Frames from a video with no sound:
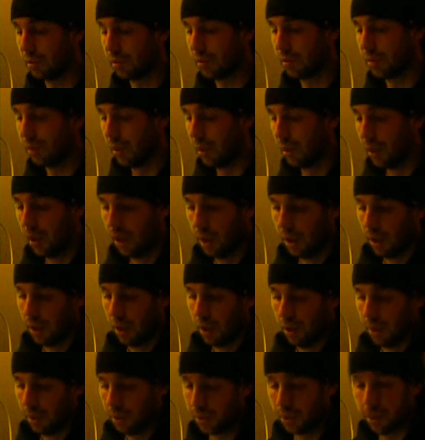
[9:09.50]
is,
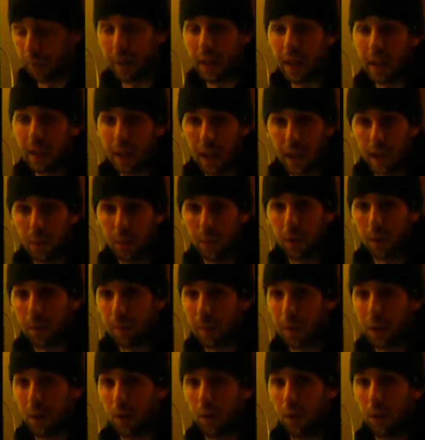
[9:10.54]
for me anyway,
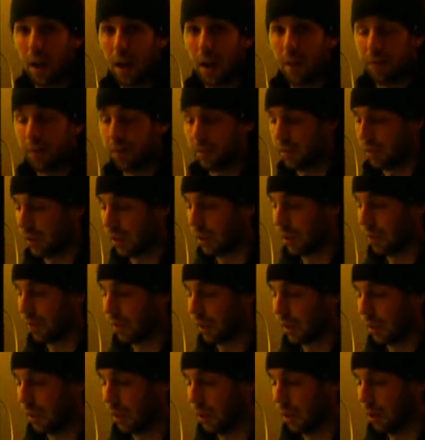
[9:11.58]
with my lower half, is
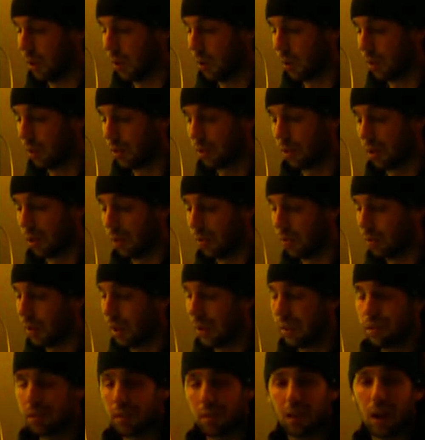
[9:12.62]
significantly lower. So
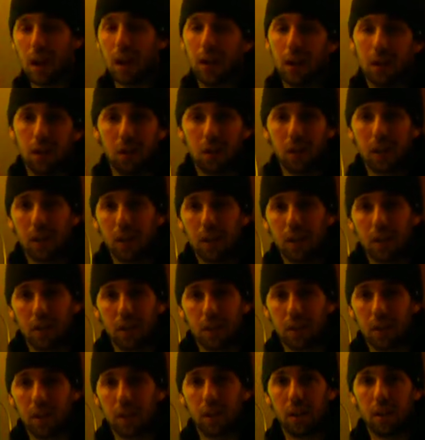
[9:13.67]
that's just kind of looking
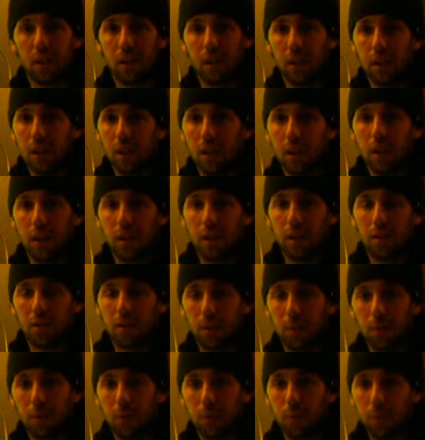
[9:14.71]
to
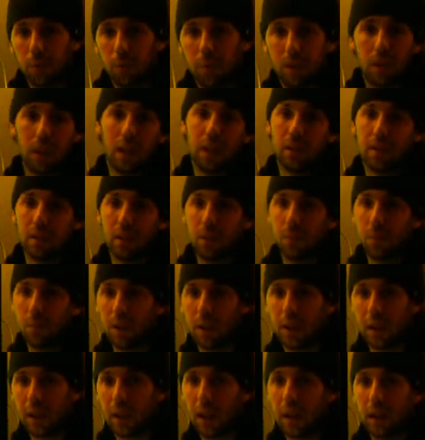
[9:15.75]
some of the things that
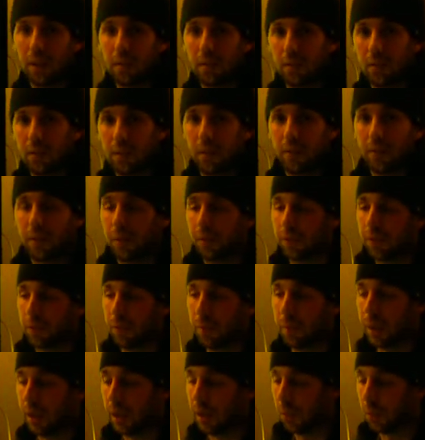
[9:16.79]
really got different
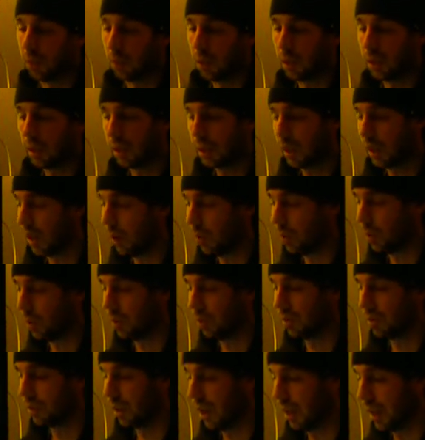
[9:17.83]
for me. The one thing I
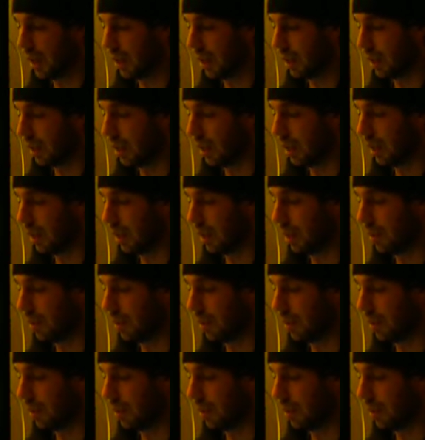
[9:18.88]
will say